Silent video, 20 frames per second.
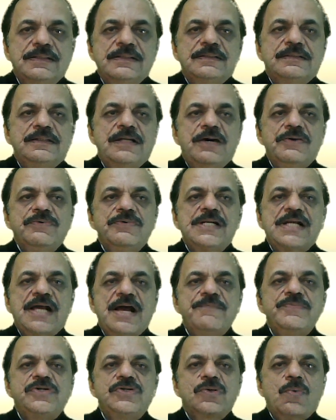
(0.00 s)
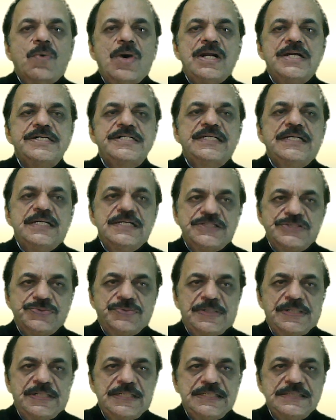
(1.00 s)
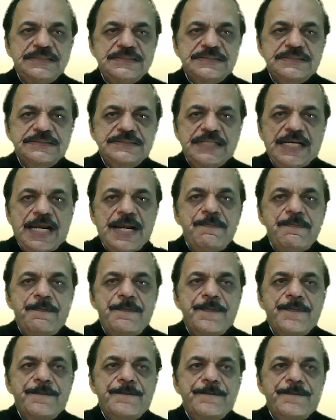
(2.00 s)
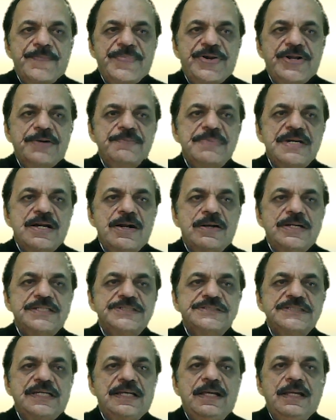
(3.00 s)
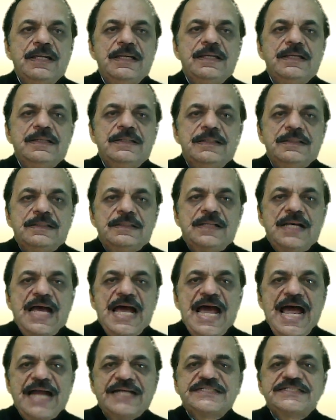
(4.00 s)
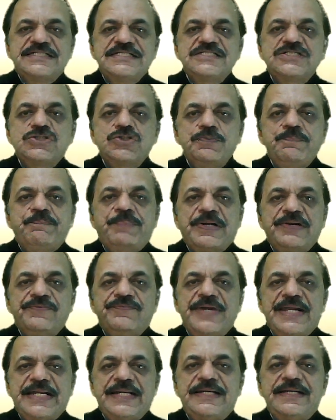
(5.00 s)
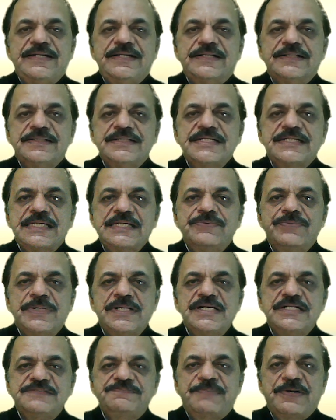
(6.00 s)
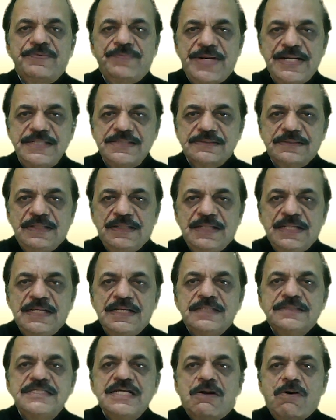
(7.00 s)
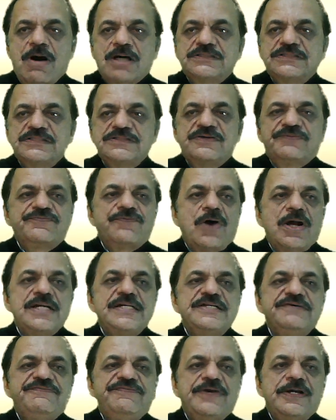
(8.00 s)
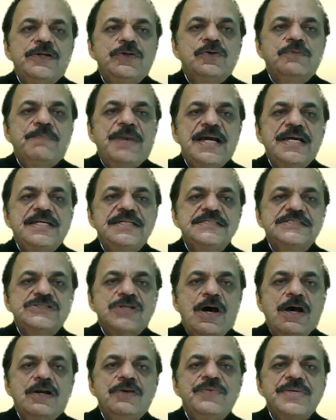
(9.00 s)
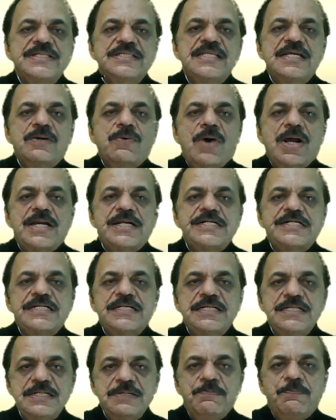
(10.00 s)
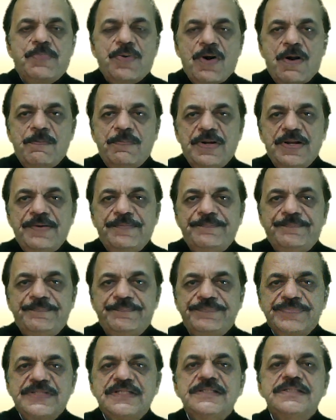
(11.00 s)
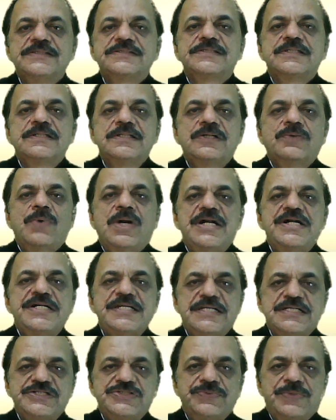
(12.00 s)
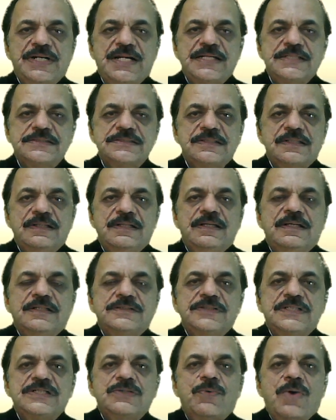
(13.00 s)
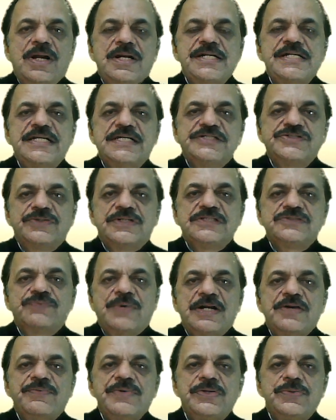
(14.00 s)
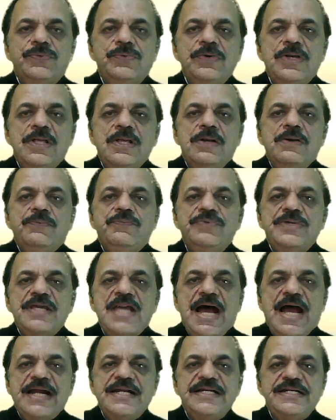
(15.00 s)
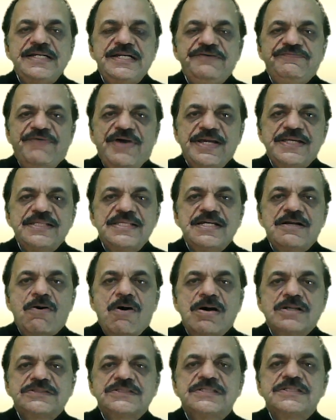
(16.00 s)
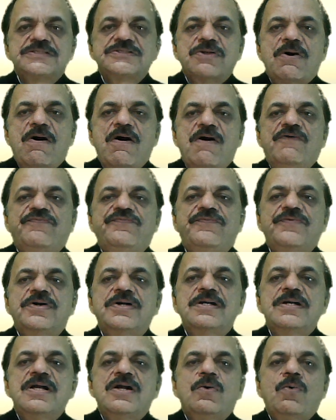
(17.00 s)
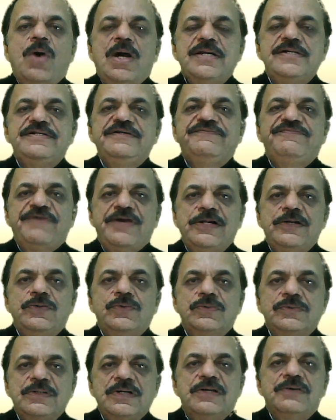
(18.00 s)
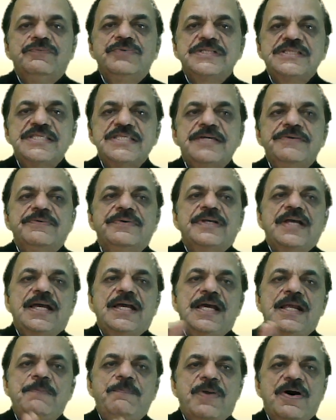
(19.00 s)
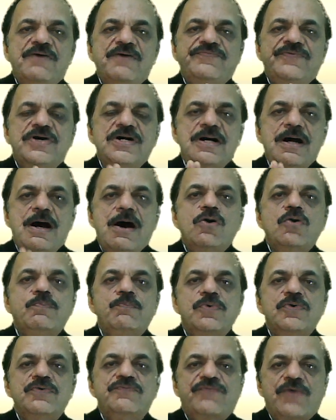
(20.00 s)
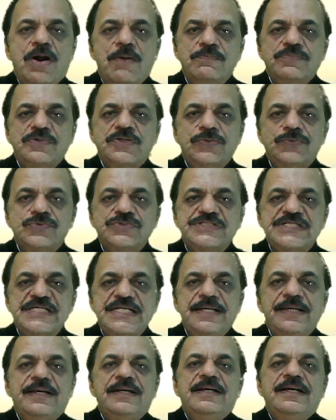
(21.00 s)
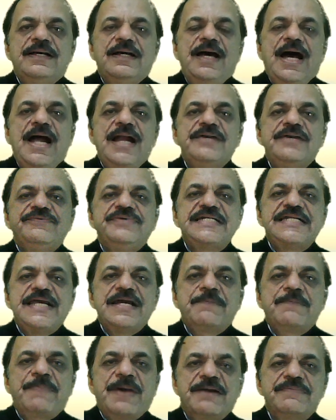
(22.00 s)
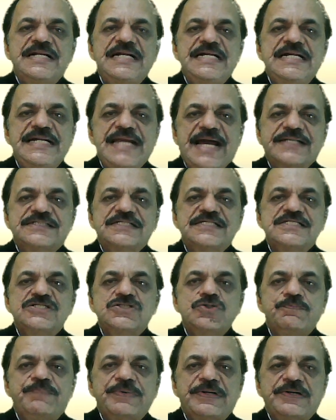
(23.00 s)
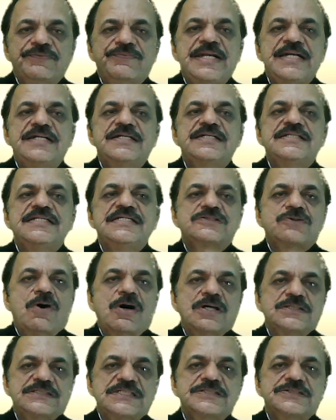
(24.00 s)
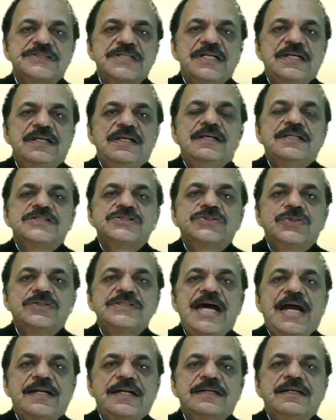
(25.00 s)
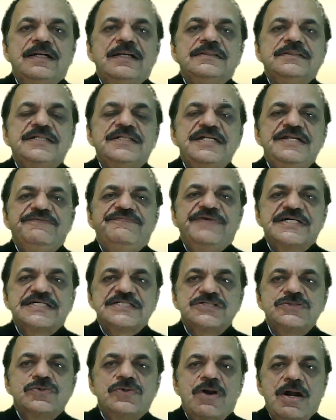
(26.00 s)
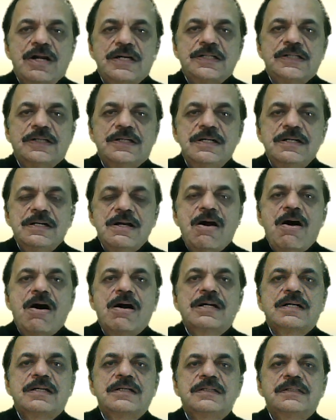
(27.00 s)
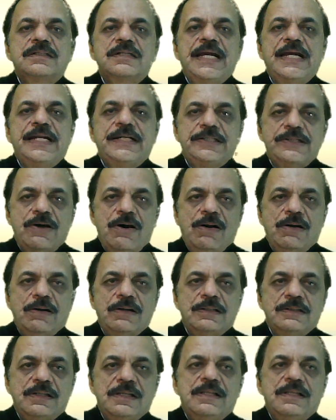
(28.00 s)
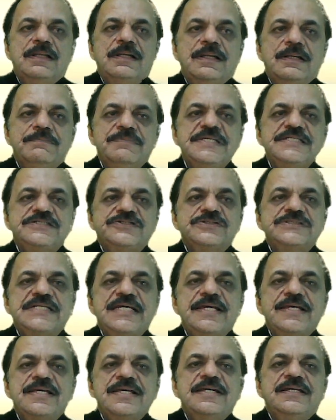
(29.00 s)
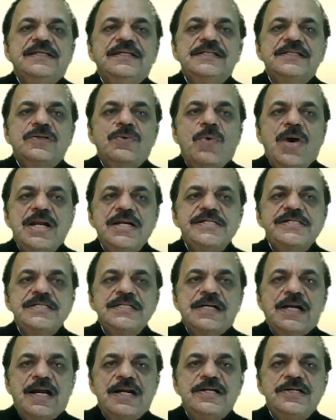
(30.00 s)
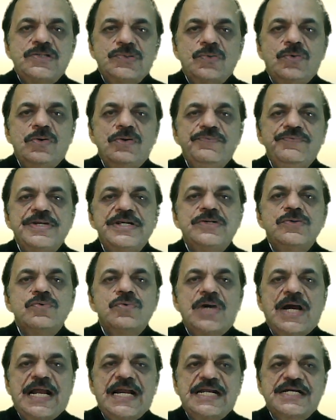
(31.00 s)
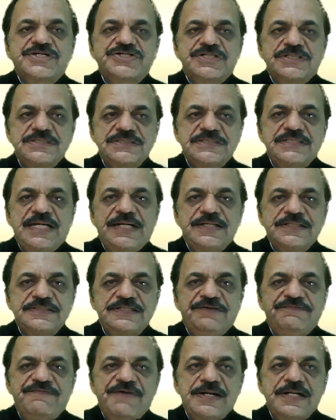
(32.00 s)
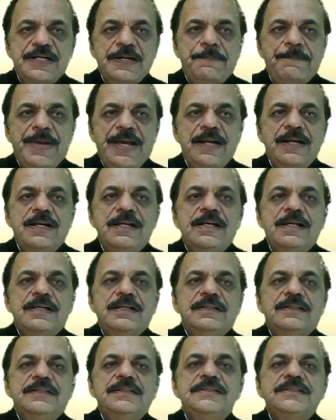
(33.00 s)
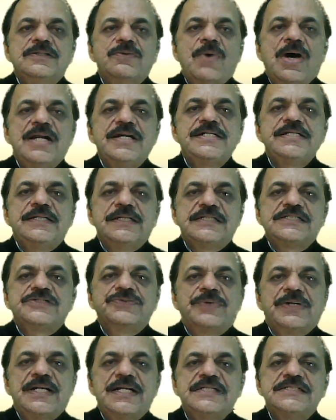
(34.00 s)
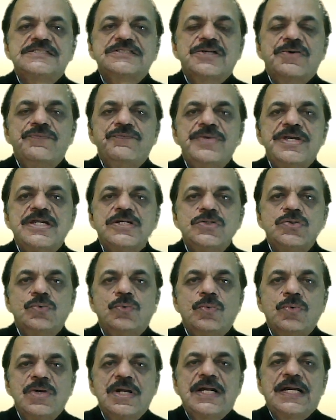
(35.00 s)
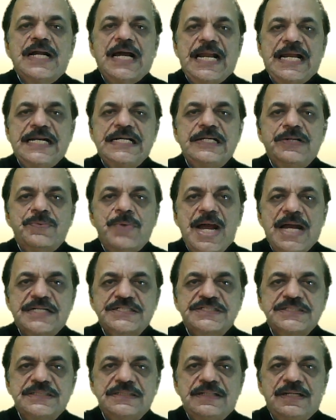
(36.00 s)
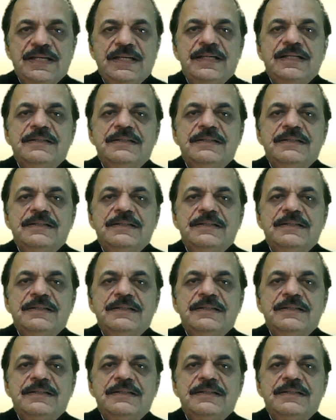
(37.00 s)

Now we'll come to quality assurance, second terminology. Actions to prevent, the keyword is prevent, the causes of quality failure by solving the quality problem is a quality assurance. So in quality assurance, what we do? We identify the causes of quality failure with the help of output from QC, and we take permanent actions to prevent these causes so that the defects do not occur at all. Means to say, in quality control, we do corrections, that is defect repair. In quality assurance, we do corrective action.